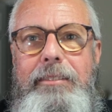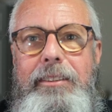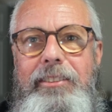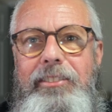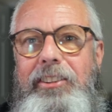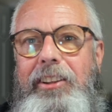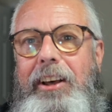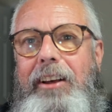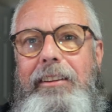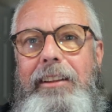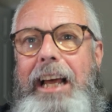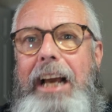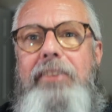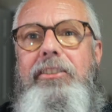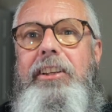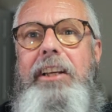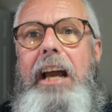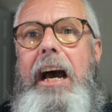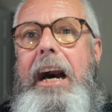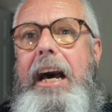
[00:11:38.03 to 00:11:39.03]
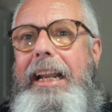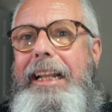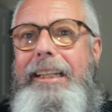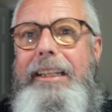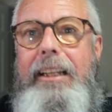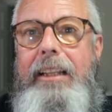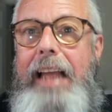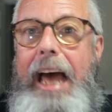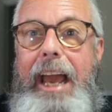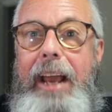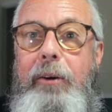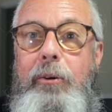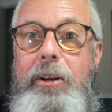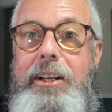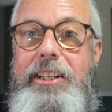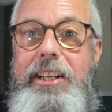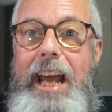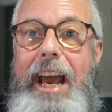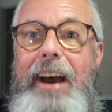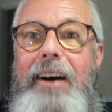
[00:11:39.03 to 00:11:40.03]
a lexicon in the
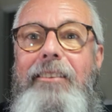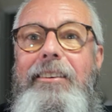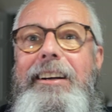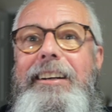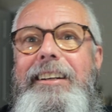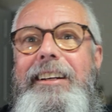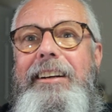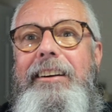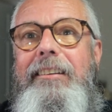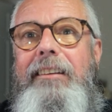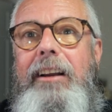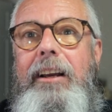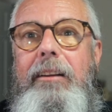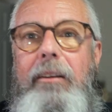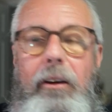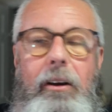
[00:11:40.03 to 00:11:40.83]
language now, right?